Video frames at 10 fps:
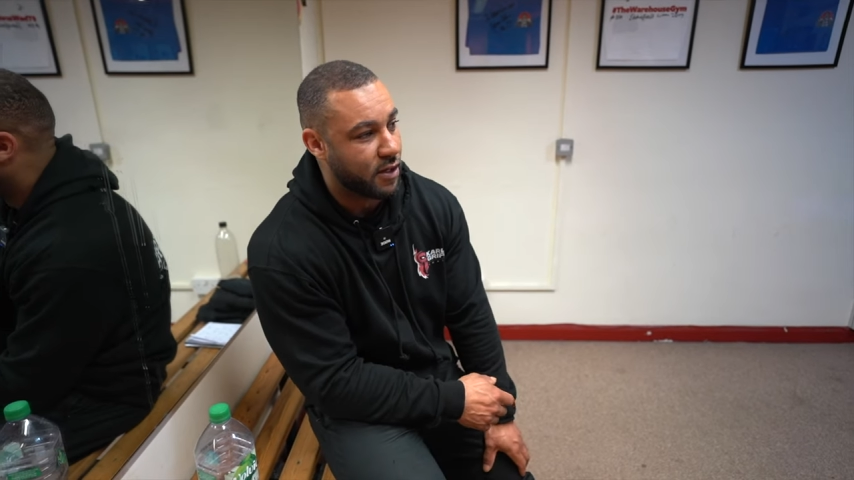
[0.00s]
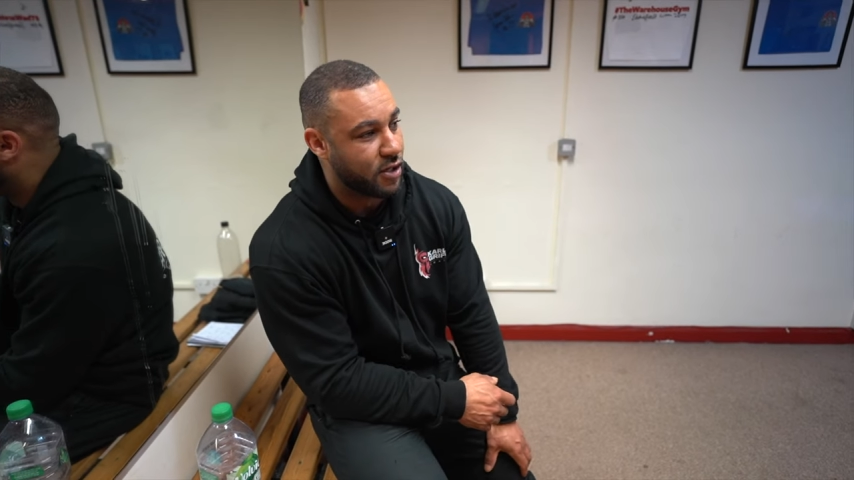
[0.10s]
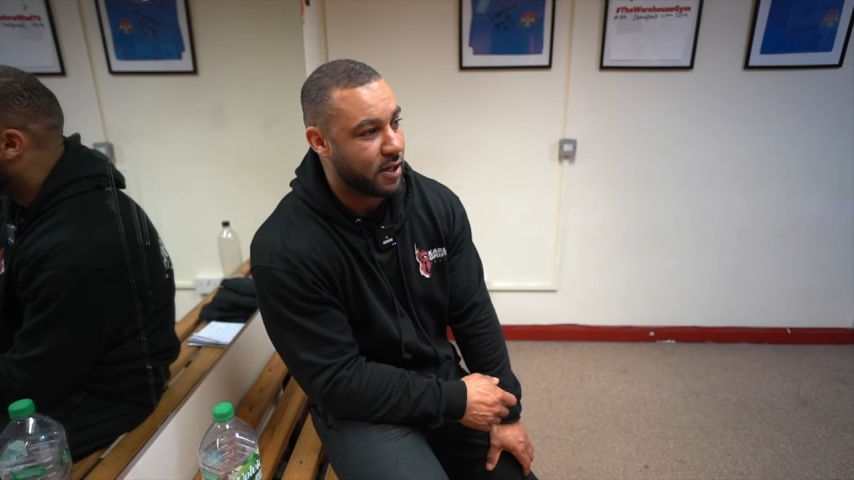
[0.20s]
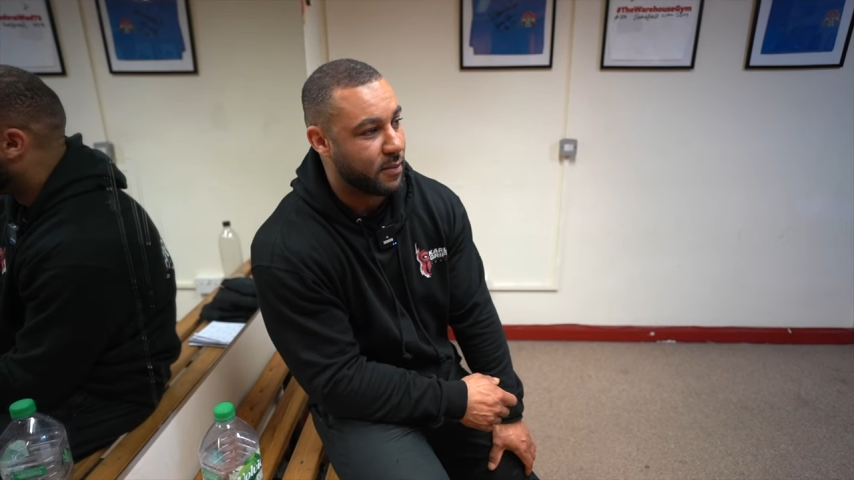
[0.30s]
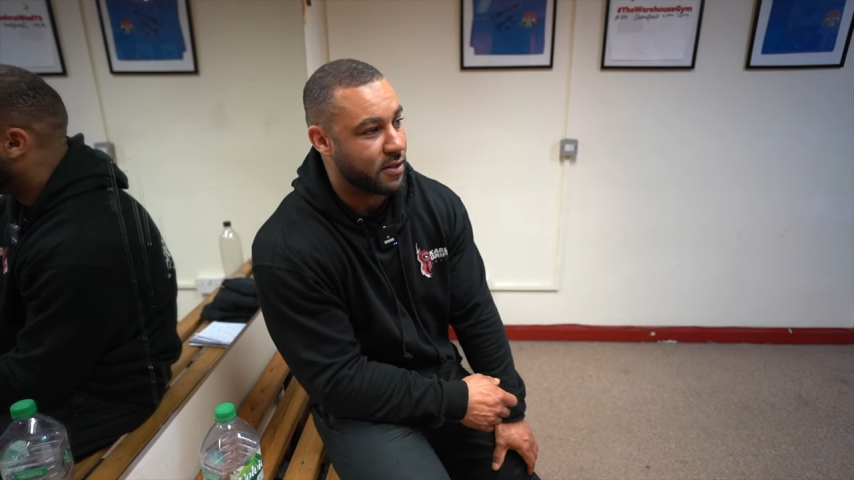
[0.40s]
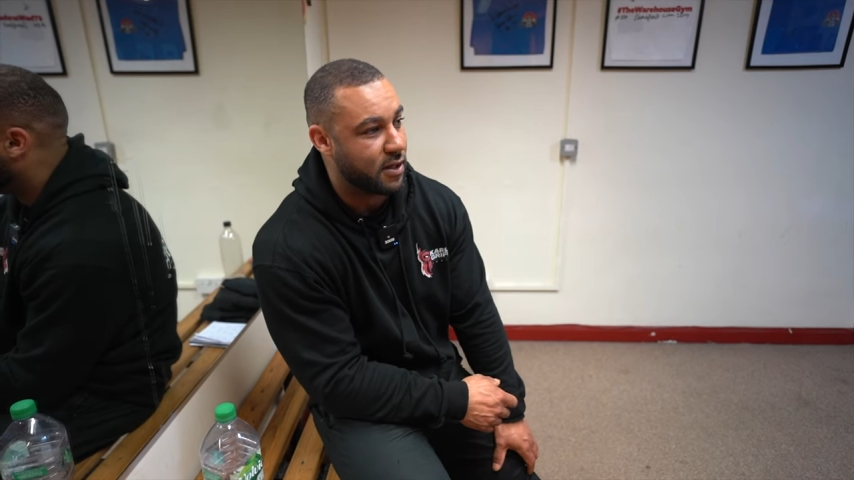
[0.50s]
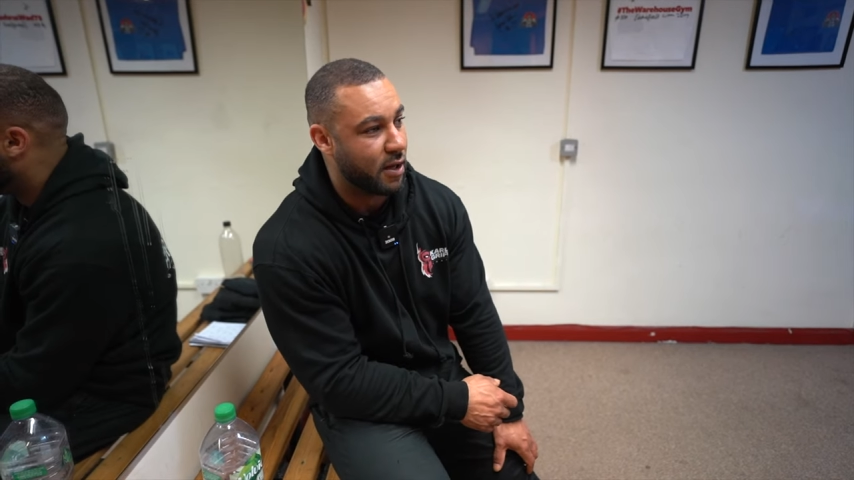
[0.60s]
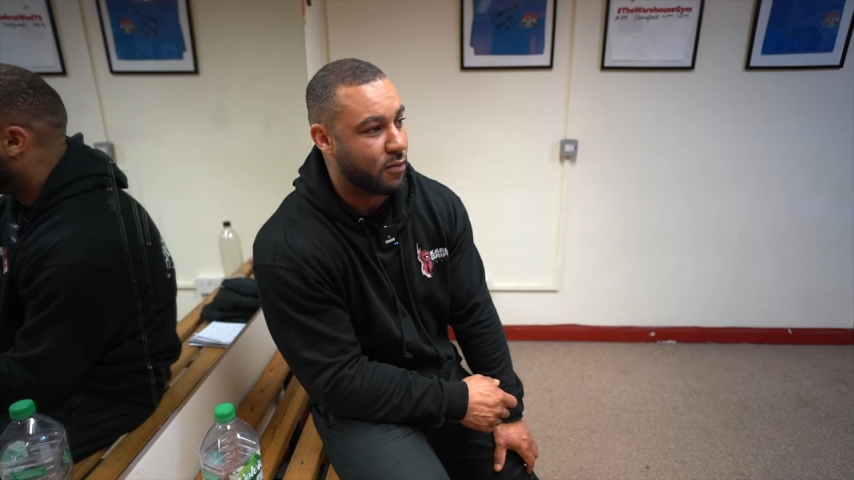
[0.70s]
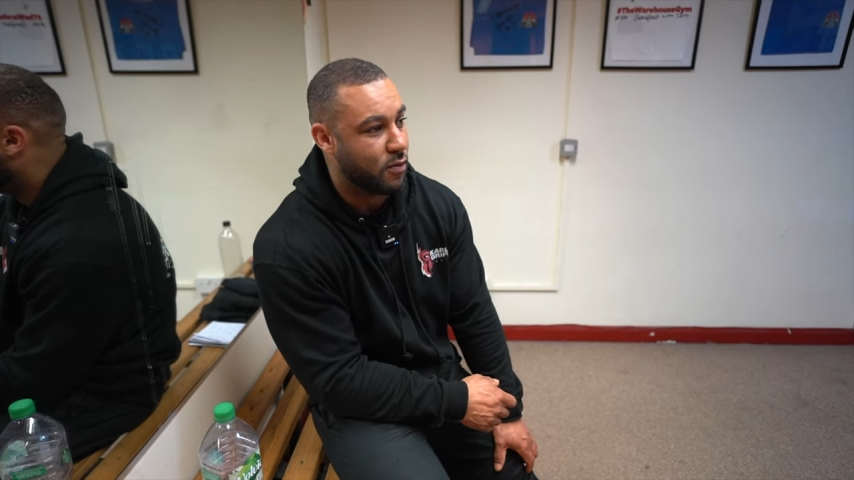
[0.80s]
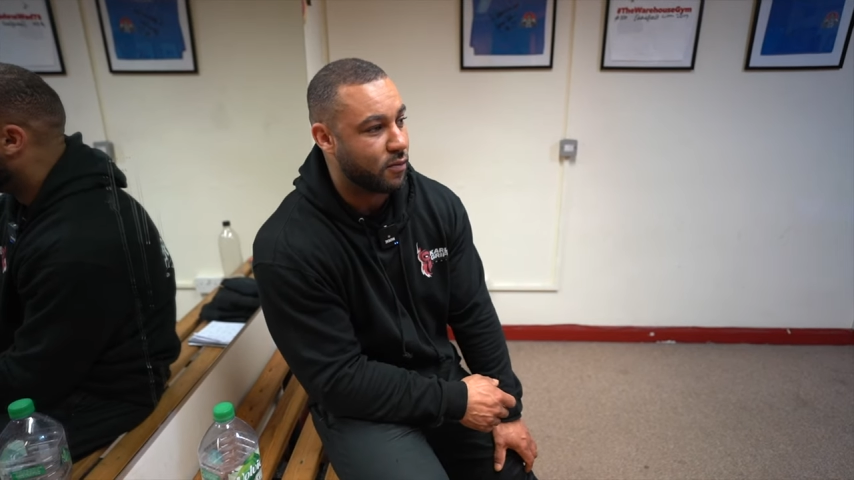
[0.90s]
checking back to you
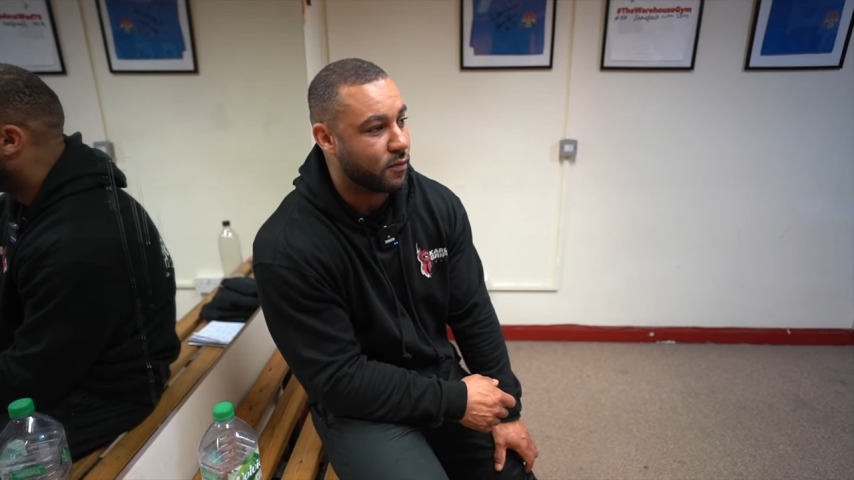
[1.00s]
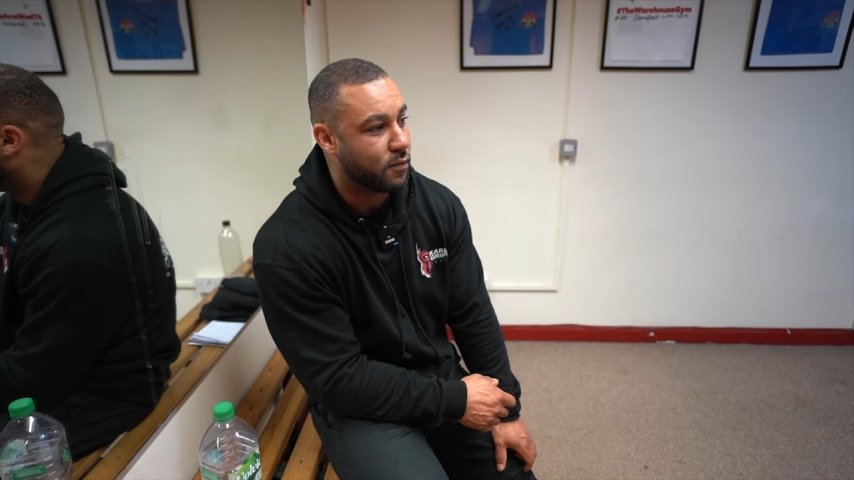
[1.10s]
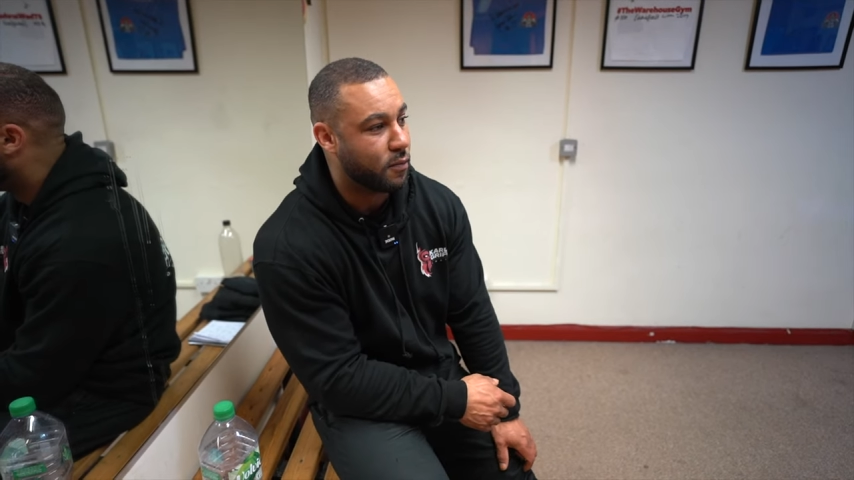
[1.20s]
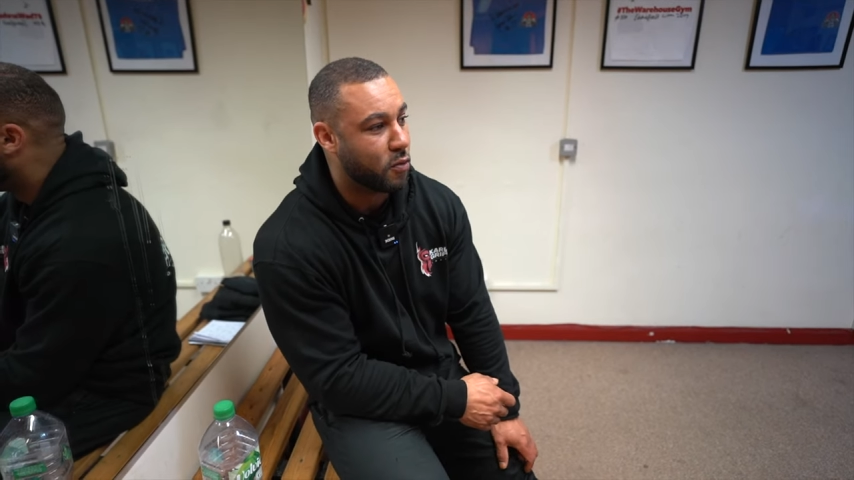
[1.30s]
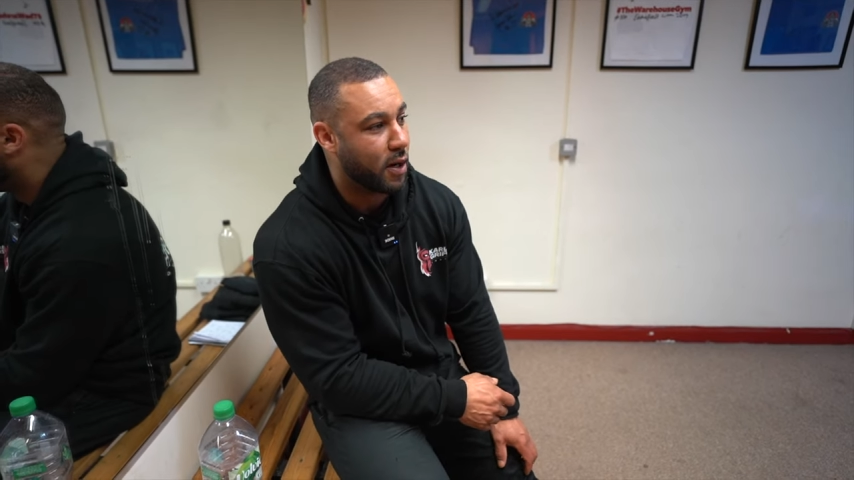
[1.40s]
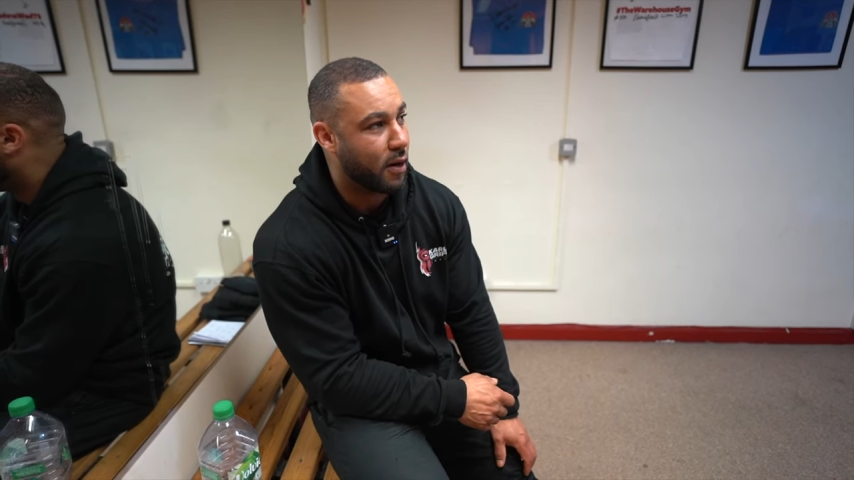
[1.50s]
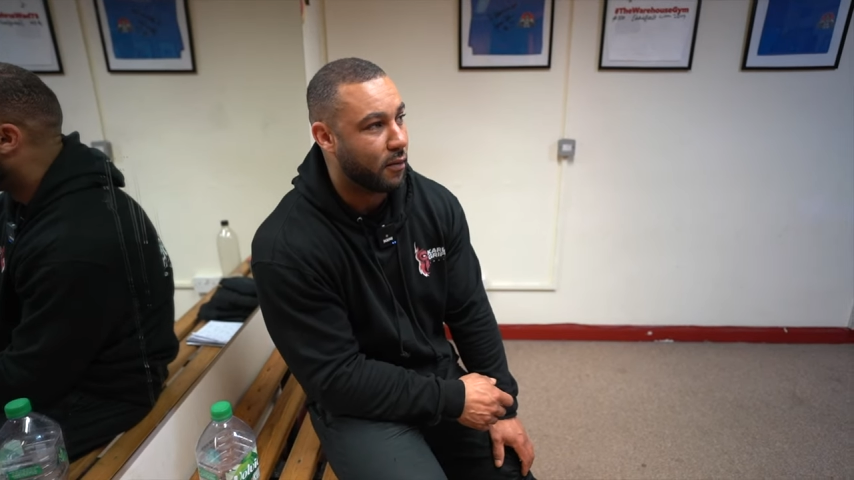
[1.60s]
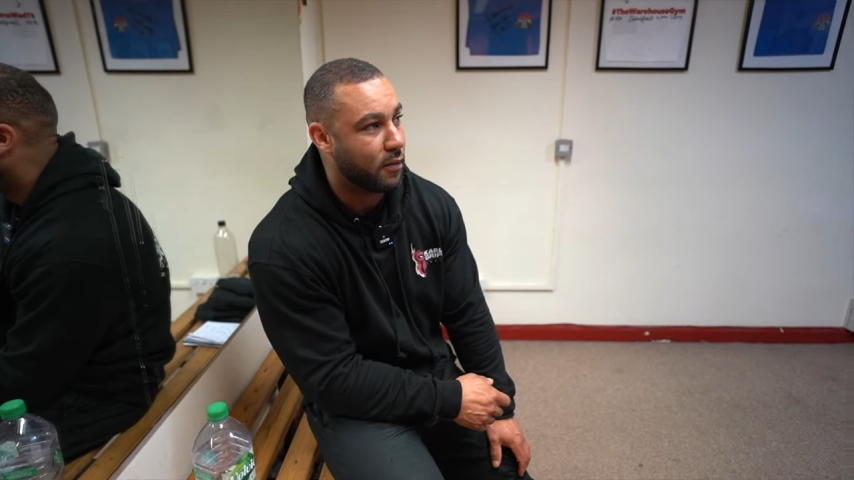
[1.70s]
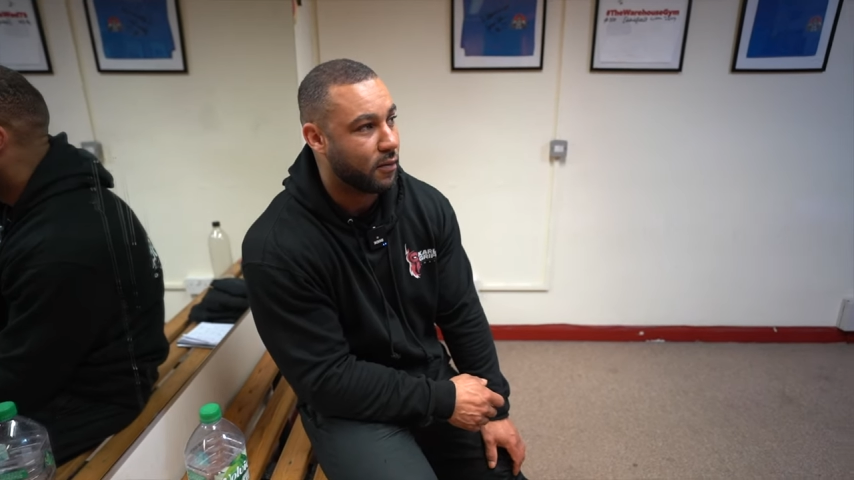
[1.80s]
later and we'll pull down.